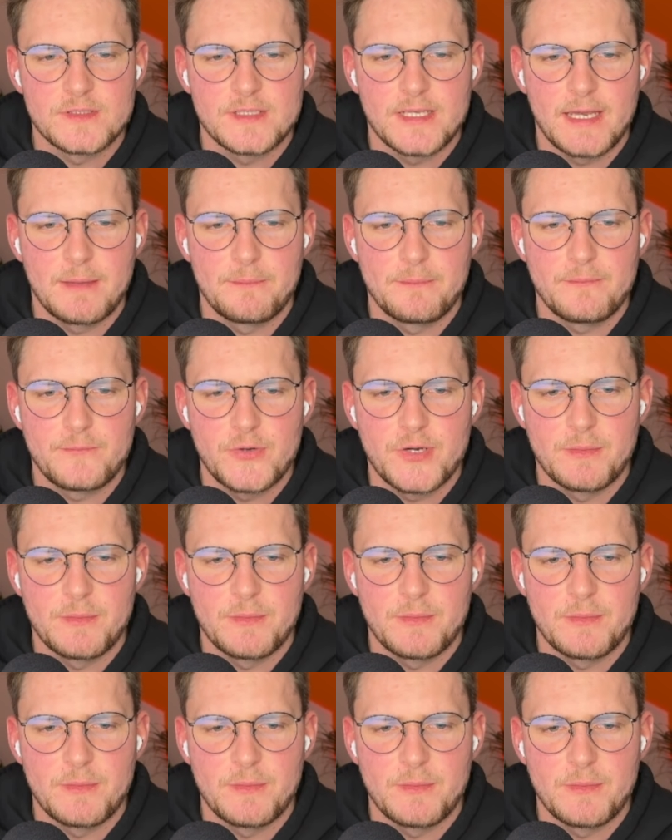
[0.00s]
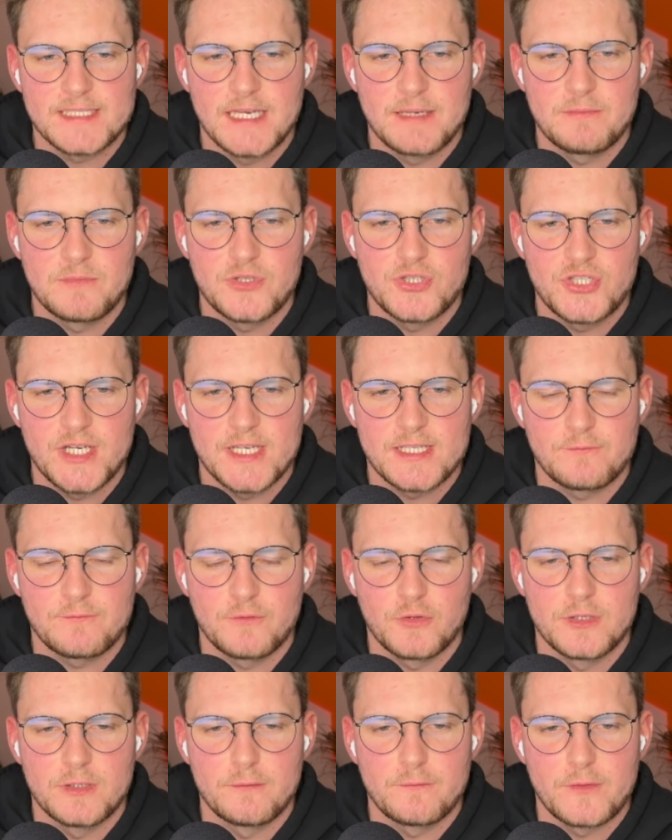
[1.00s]
they are pretty much the same, just for
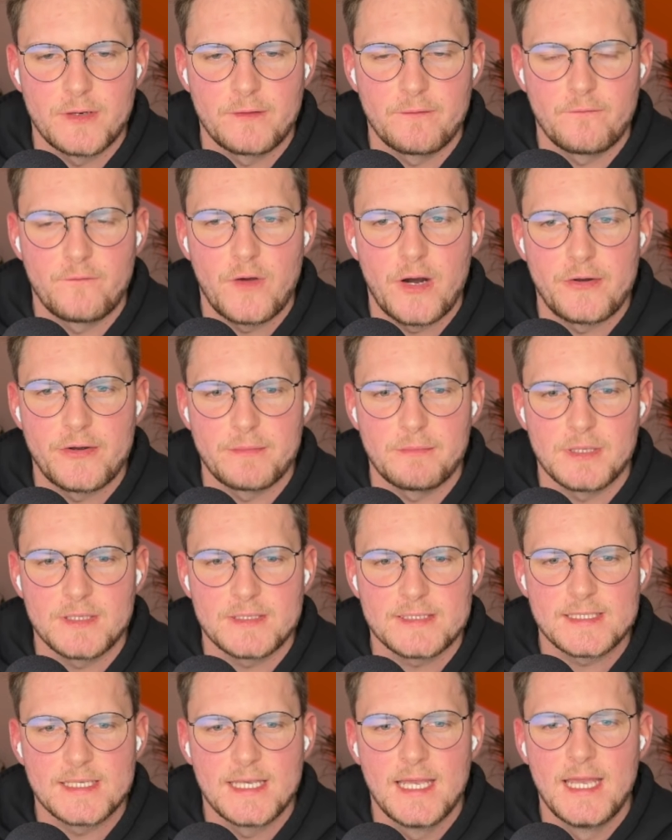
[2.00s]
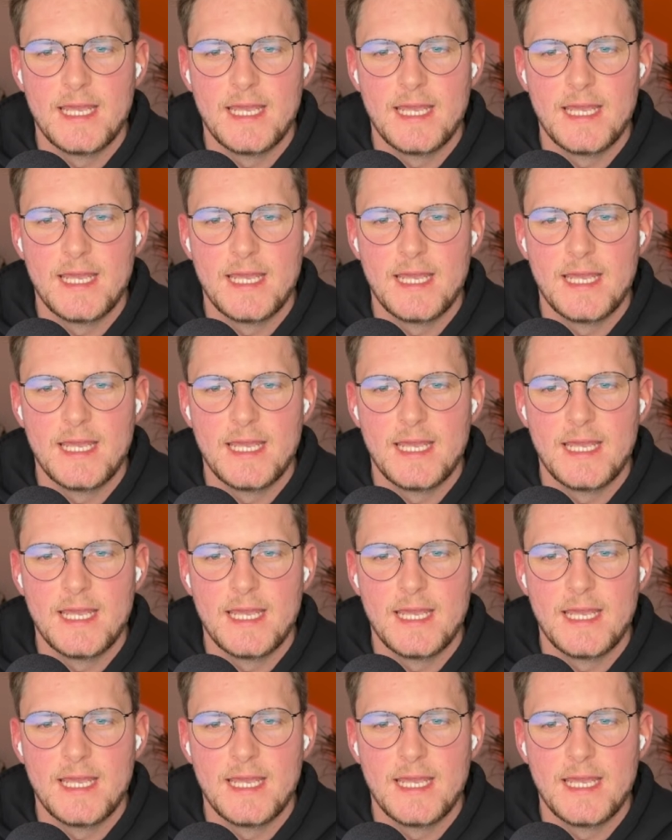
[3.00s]
different variables.